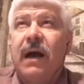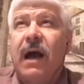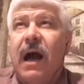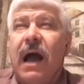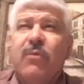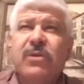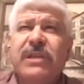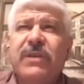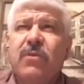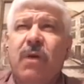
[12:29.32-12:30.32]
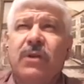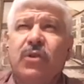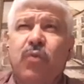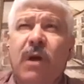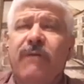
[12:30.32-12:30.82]
I was either on
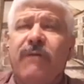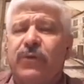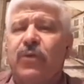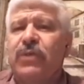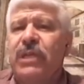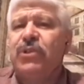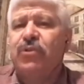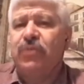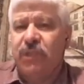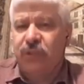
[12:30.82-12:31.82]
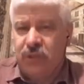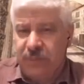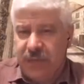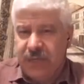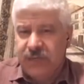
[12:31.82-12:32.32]
12 or 13 judicial
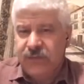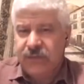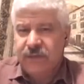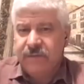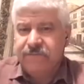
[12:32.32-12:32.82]
committees.